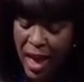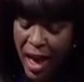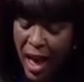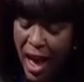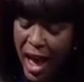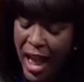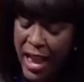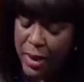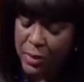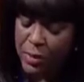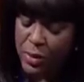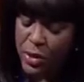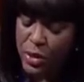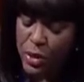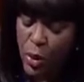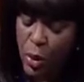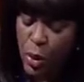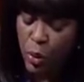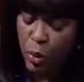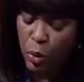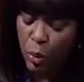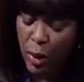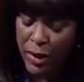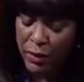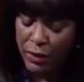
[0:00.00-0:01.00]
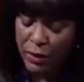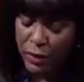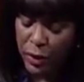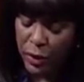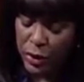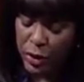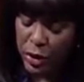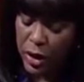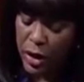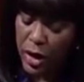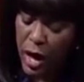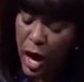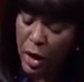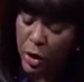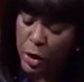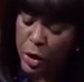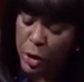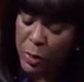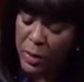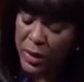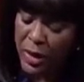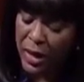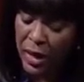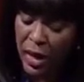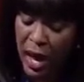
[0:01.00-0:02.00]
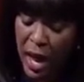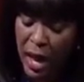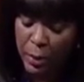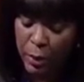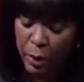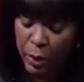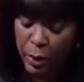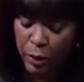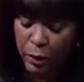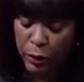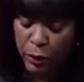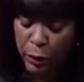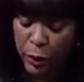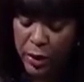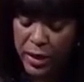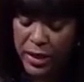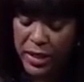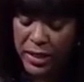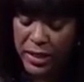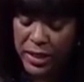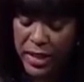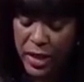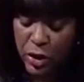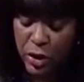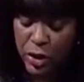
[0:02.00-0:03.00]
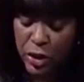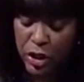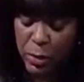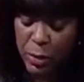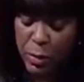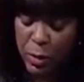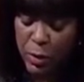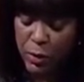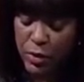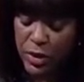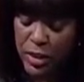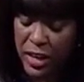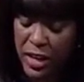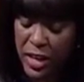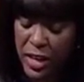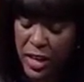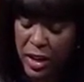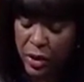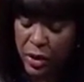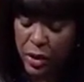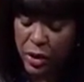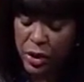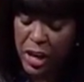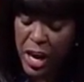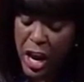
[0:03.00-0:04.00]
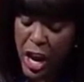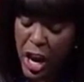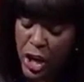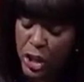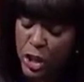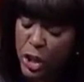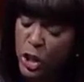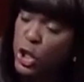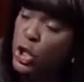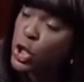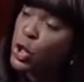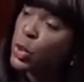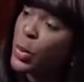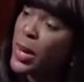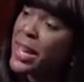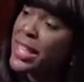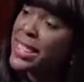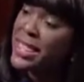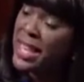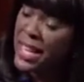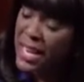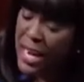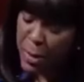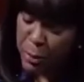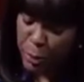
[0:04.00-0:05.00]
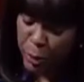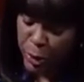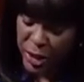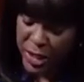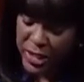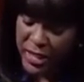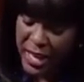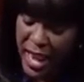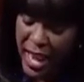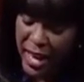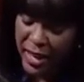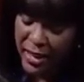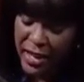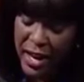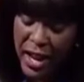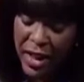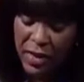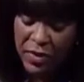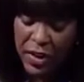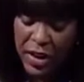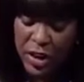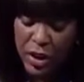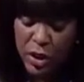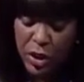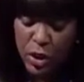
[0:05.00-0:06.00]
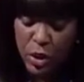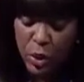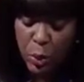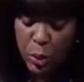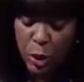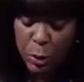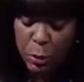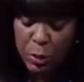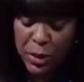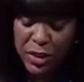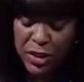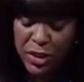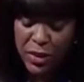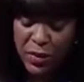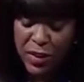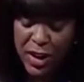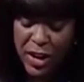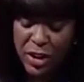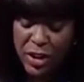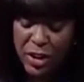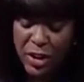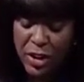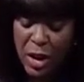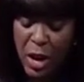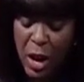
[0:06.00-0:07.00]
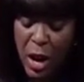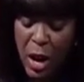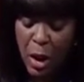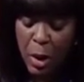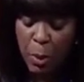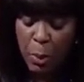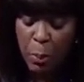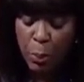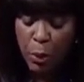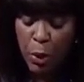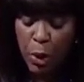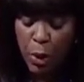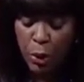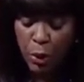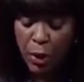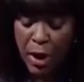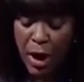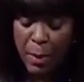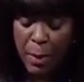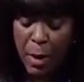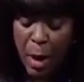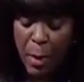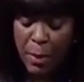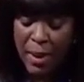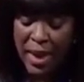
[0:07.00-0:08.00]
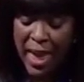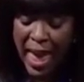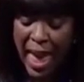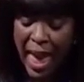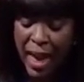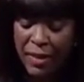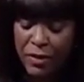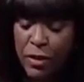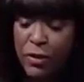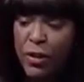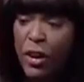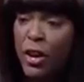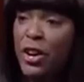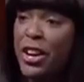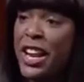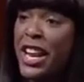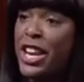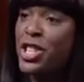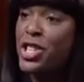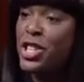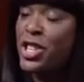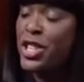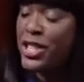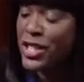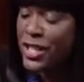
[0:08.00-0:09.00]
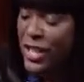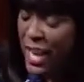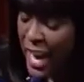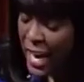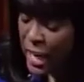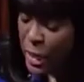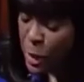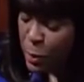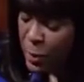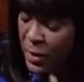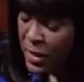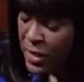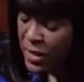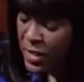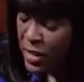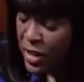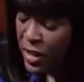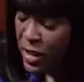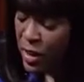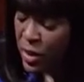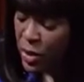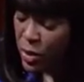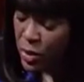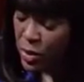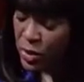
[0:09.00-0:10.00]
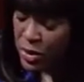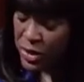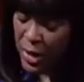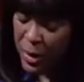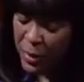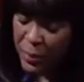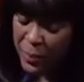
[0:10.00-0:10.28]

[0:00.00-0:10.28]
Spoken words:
I am so grateful to Congressman Clyburn for his leadership over the years to strengthen and protect the Historic Preservation Program on behalf of our nation's HBCUs.